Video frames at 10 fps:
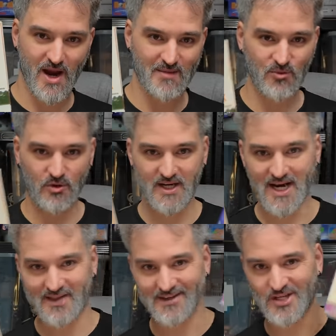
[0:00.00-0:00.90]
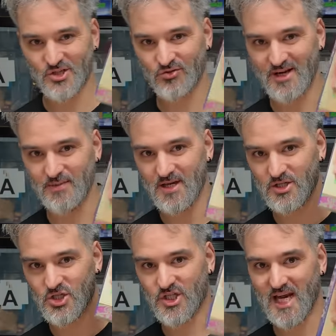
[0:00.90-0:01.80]
Wakeboarding, and the Extreme
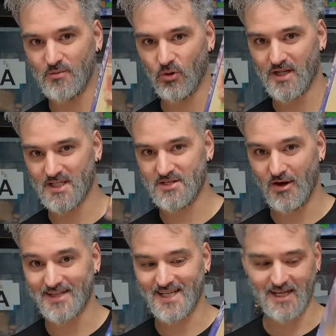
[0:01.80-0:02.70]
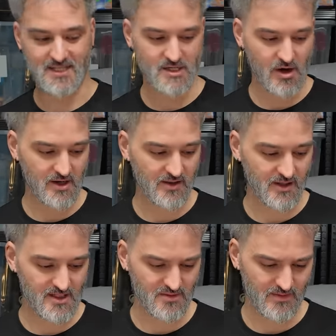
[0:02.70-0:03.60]
Skateboard. This is 1989, I
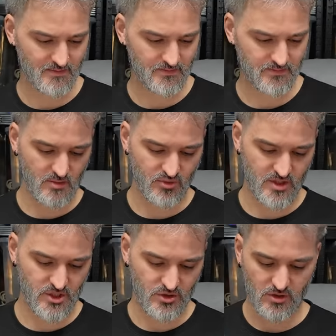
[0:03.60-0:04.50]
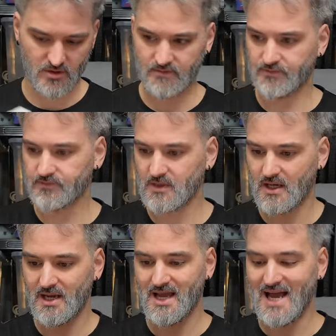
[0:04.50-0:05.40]
think, this one. I'm pretty sure.
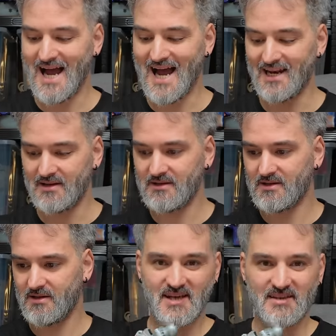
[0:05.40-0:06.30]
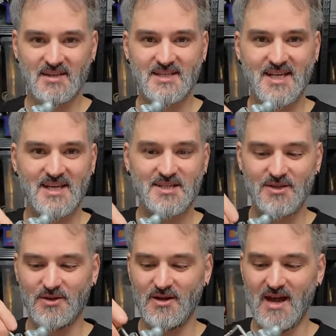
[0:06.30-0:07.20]
And the
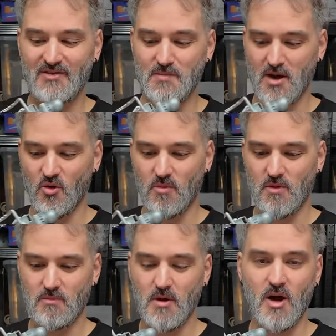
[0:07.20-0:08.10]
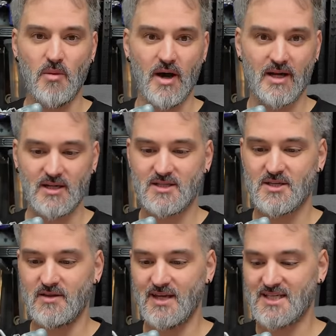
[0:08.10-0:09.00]
T2 Heavy Metal Motorbike.
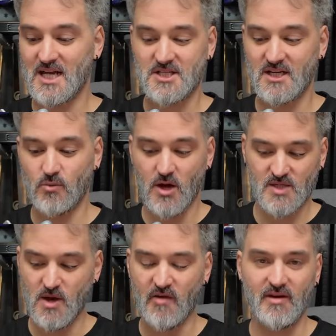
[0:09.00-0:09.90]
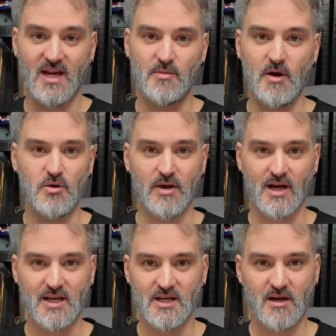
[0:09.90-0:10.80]
So this actually works perfectly, but
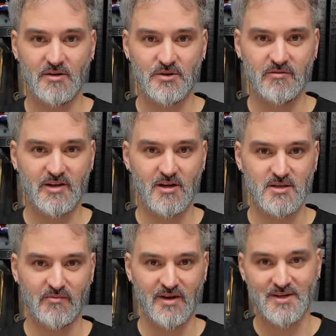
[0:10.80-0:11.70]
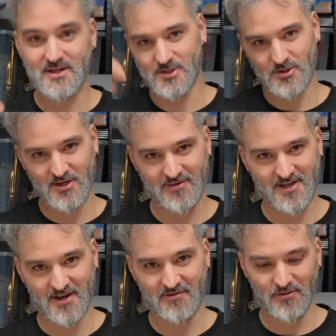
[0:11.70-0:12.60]
annoyingly, you can't do videos on Vinted. So I'll do a
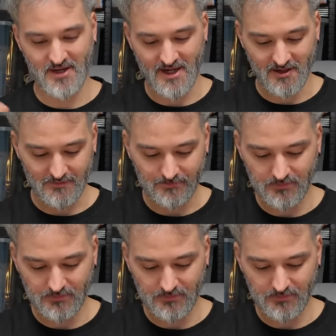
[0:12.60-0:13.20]
video for you now.